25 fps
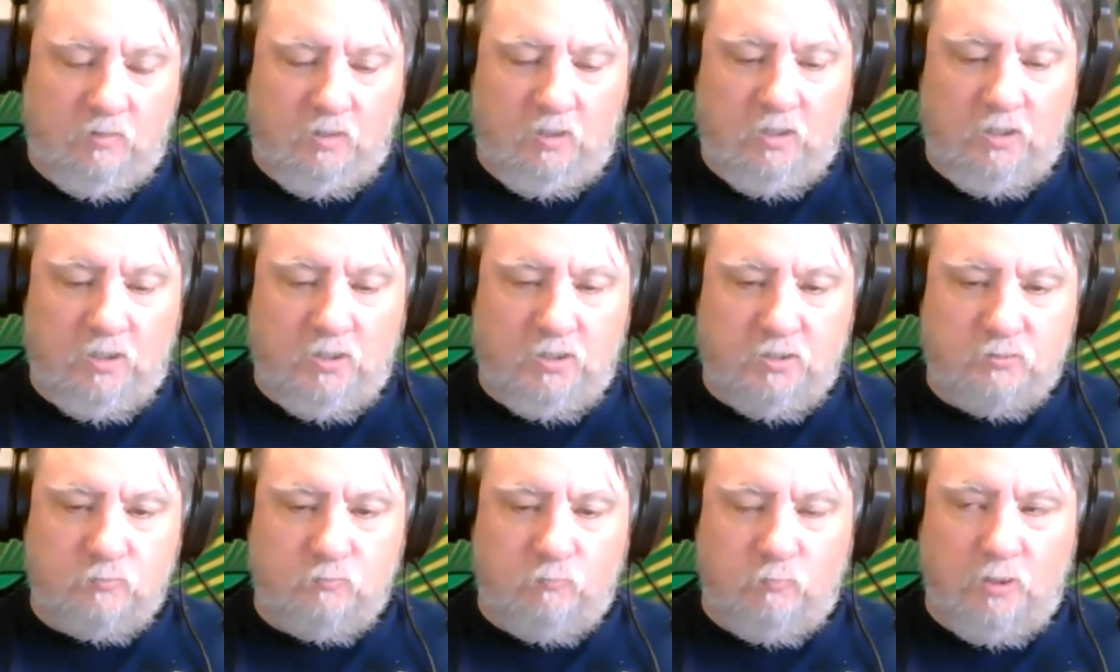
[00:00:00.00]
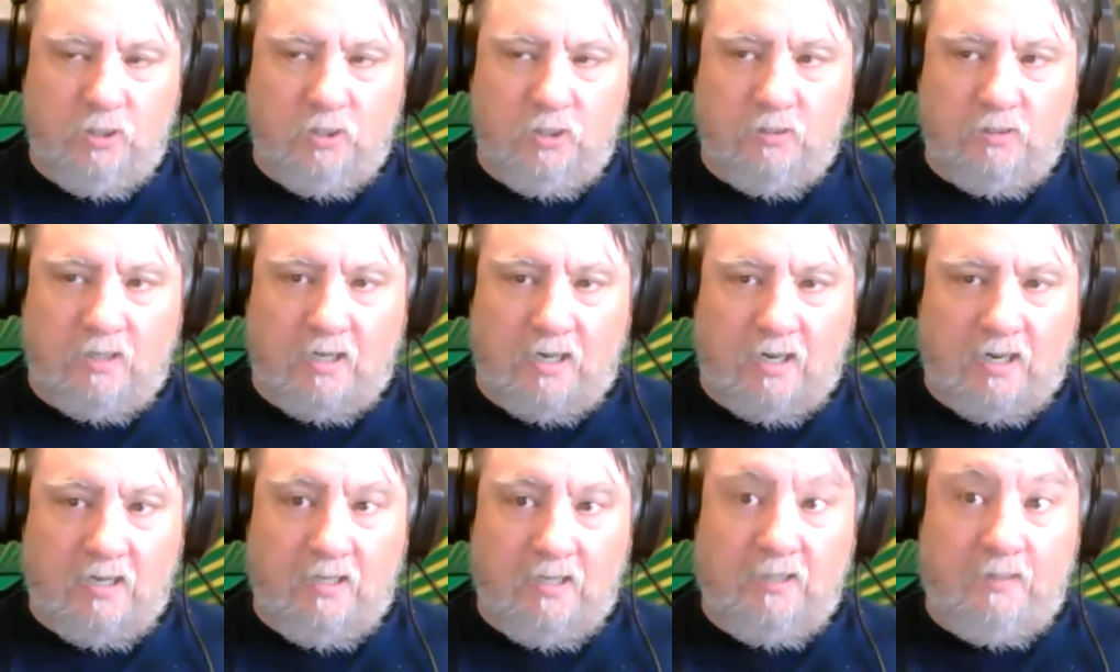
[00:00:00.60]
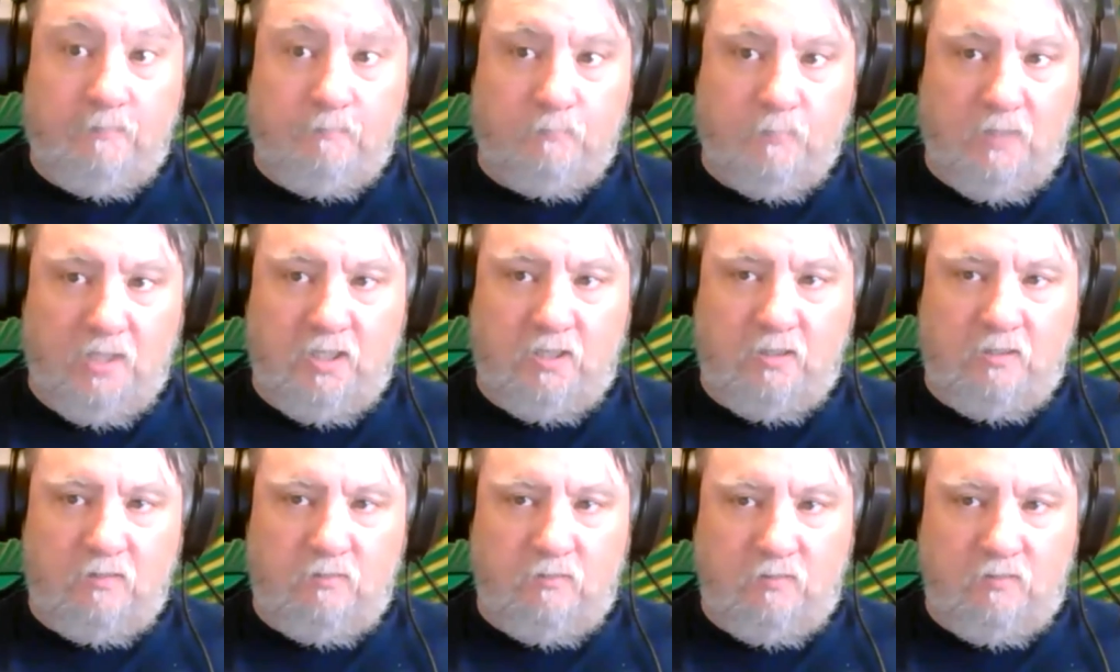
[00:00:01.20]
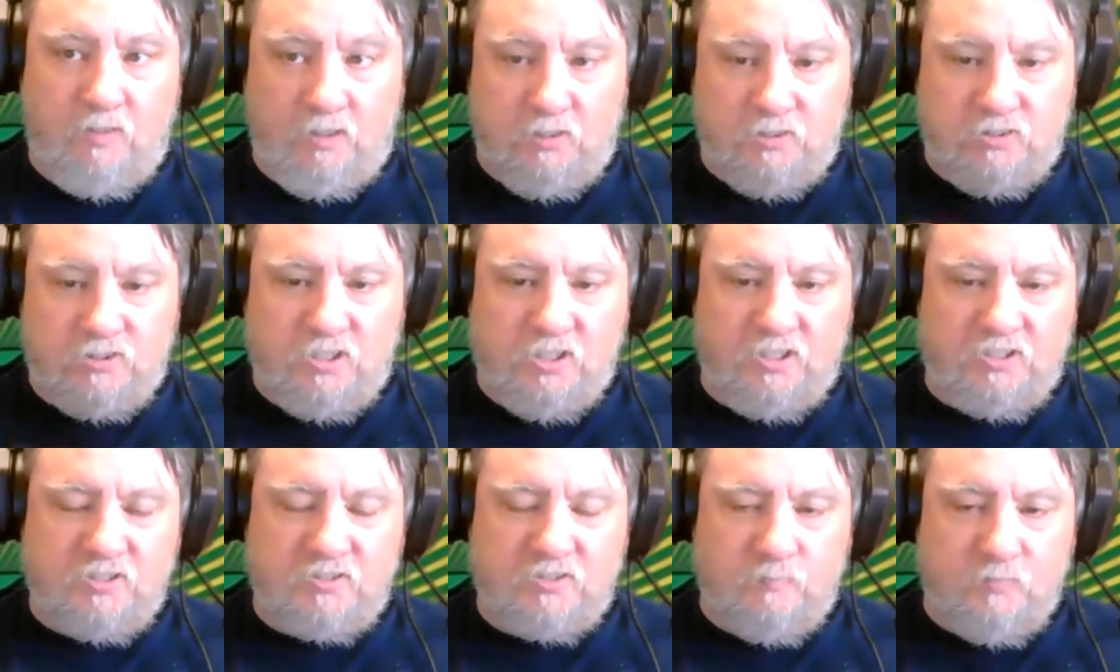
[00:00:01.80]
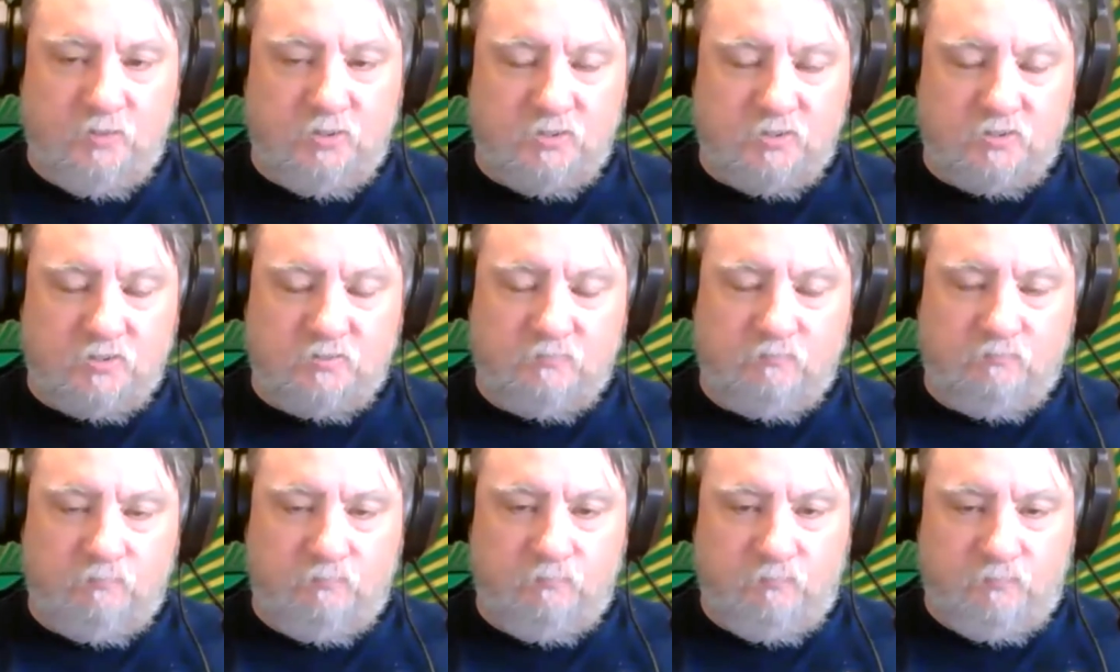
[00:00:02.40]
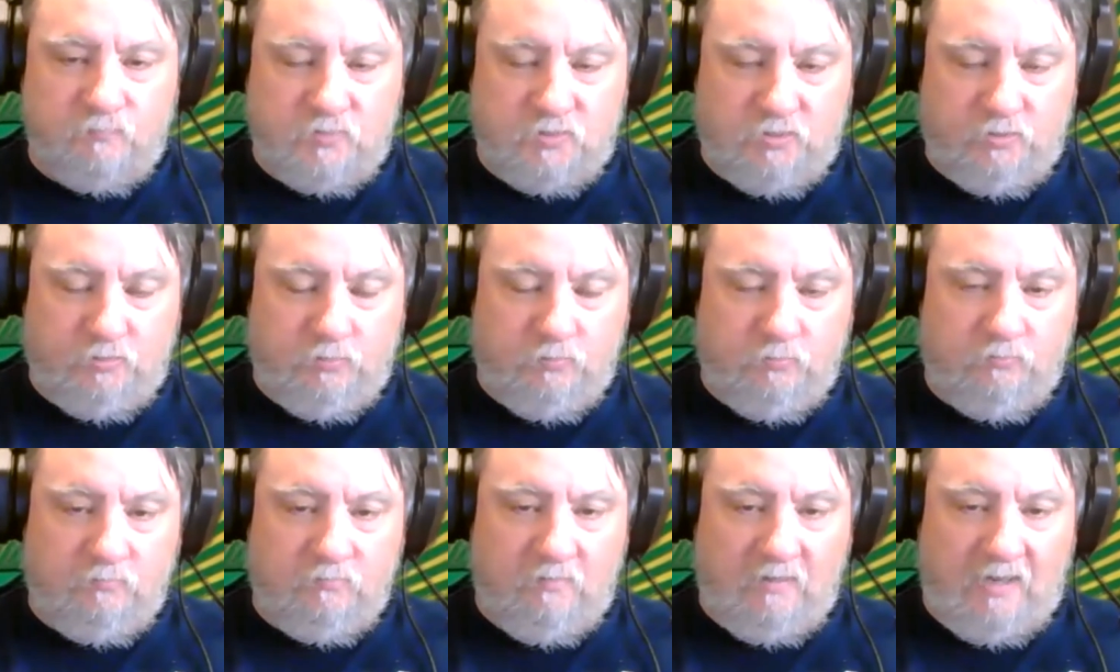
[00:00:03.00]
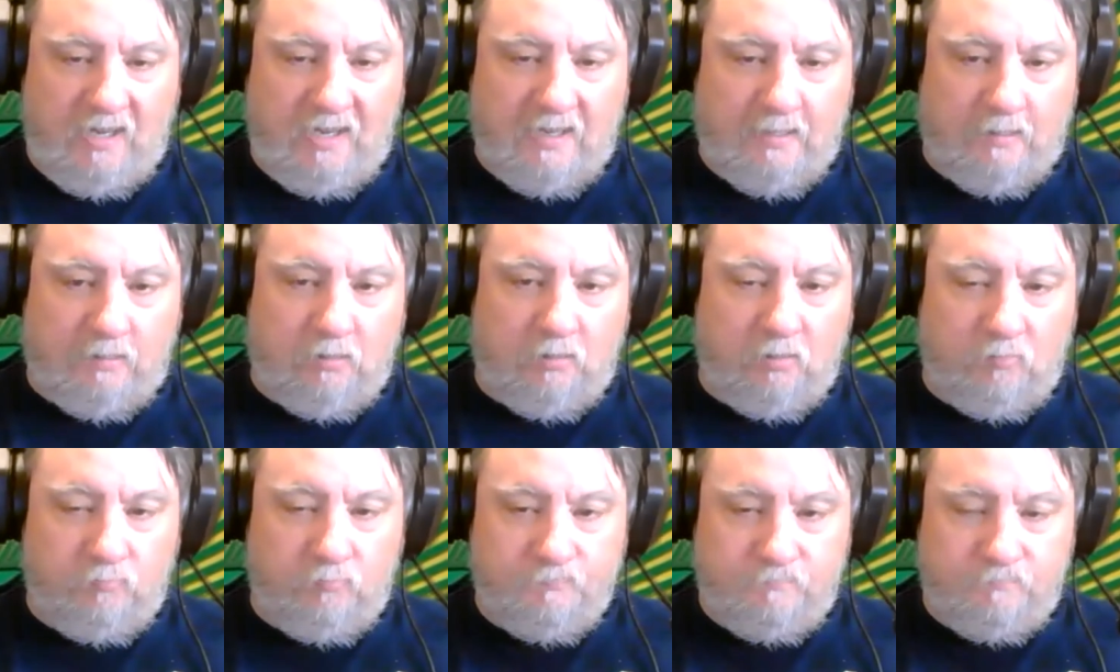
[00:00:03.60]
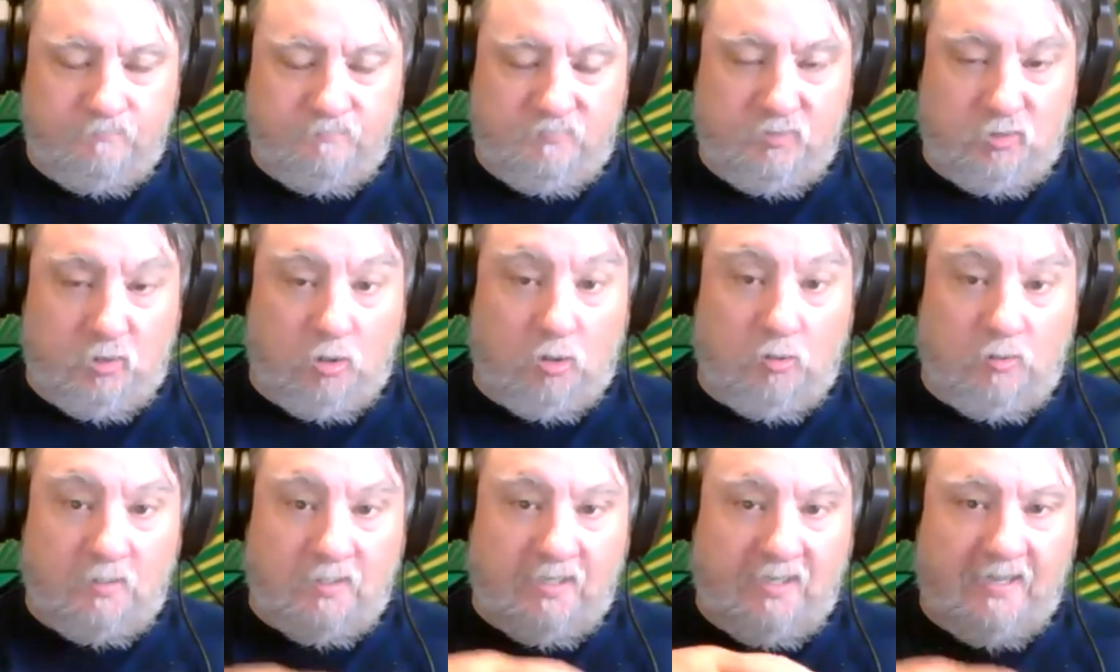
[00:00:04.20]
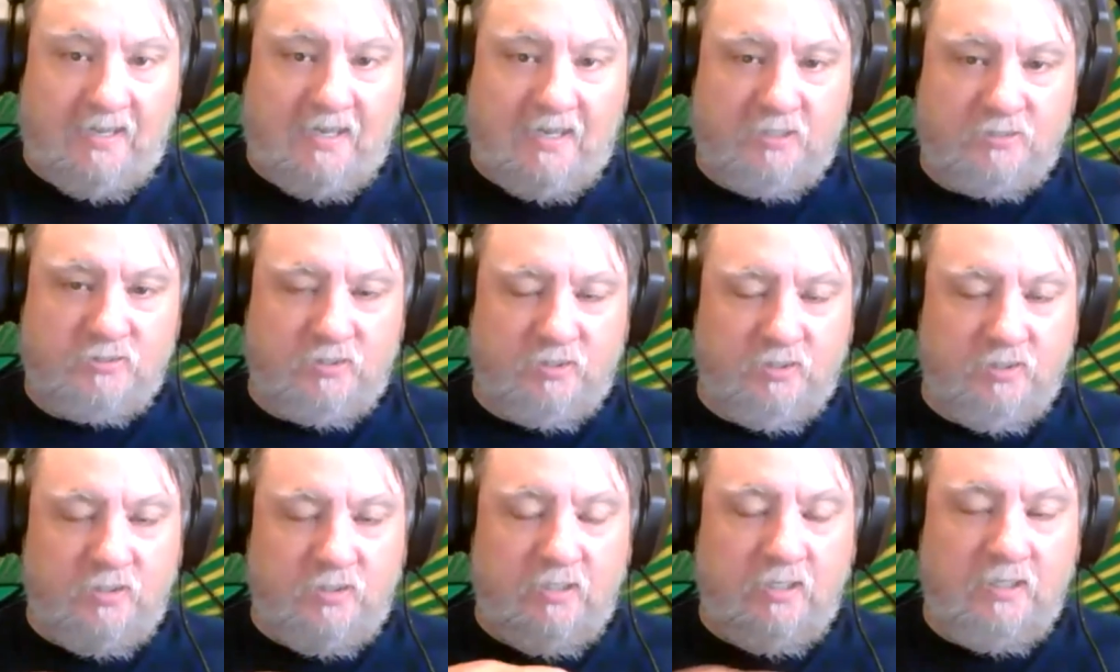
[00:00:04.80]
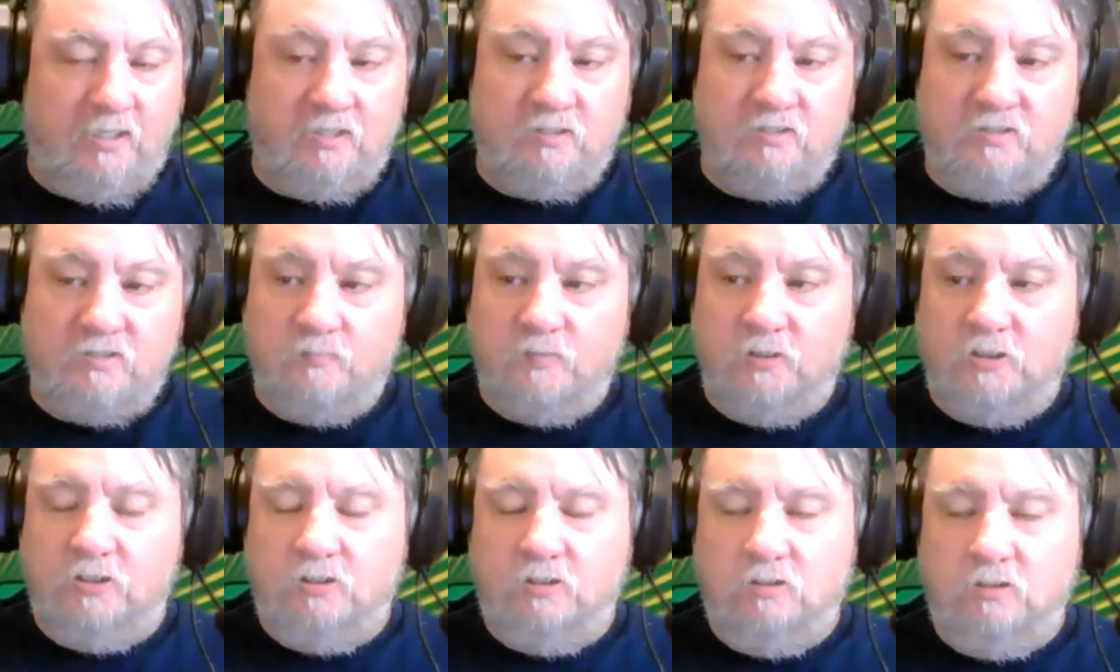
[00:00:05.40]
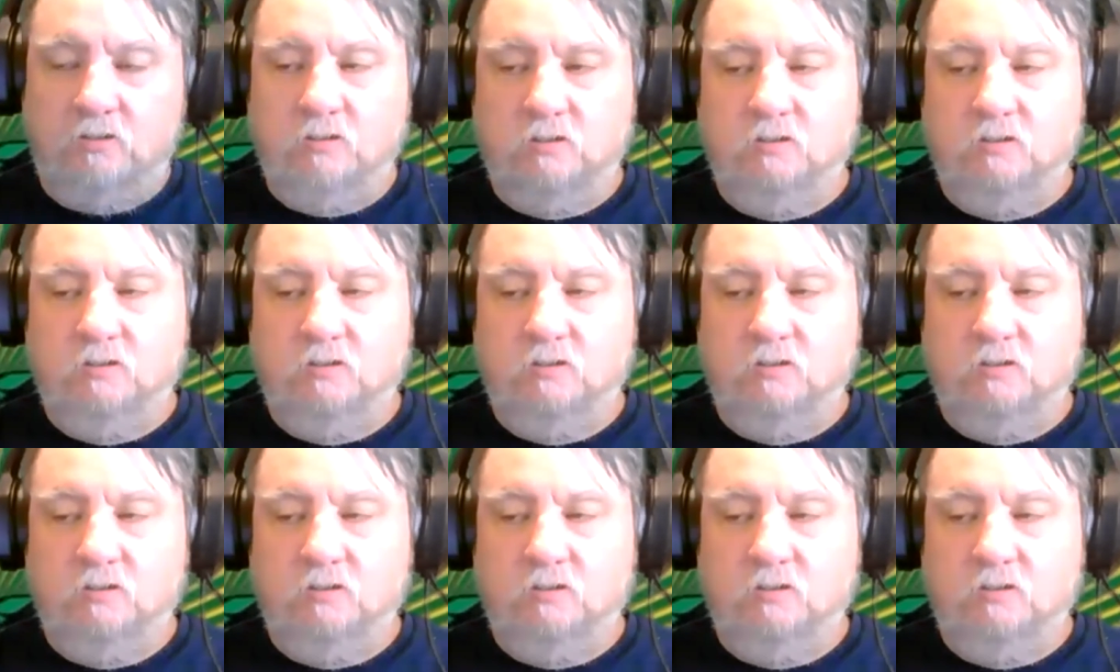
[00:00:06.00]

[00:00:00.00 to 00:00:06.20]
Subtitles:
is where I make the adjustments to how tall I actually need it to be.